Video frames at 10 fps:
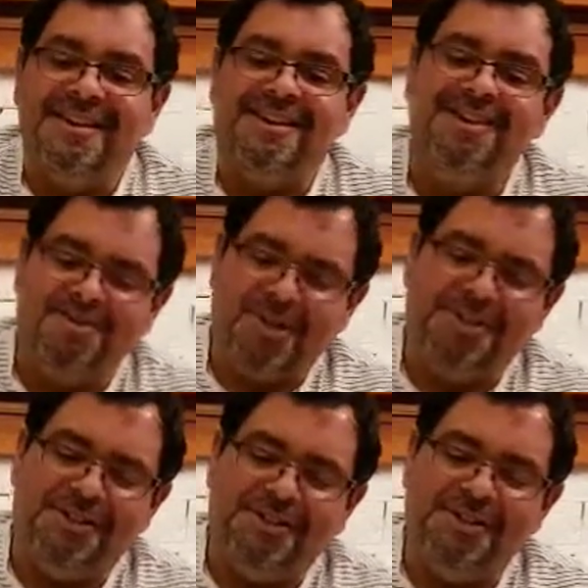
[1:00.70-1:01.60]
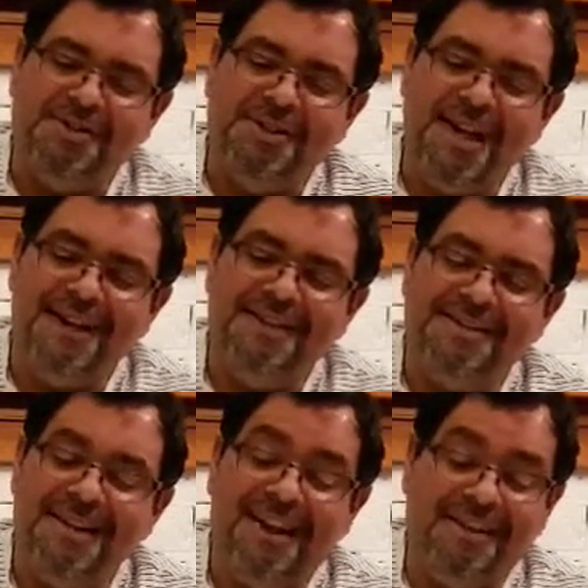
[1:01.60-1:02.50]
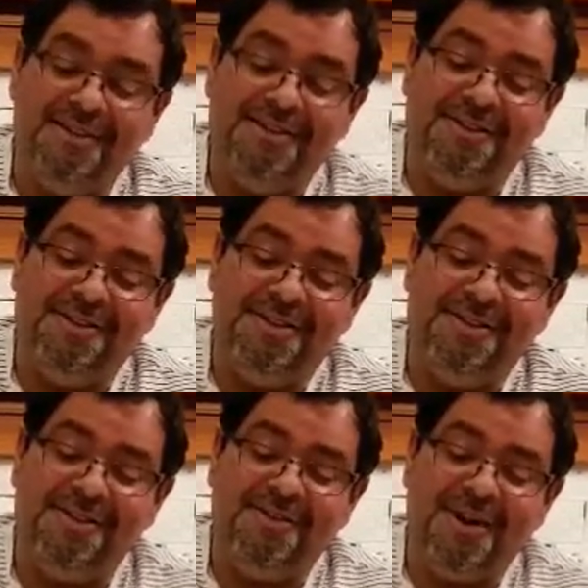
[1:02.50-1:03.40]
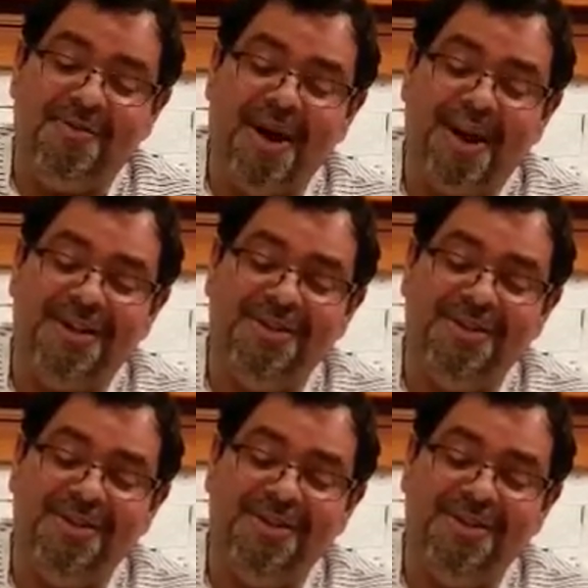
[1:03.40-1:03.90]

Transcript: Good question. So tannins, and actually this is a great wine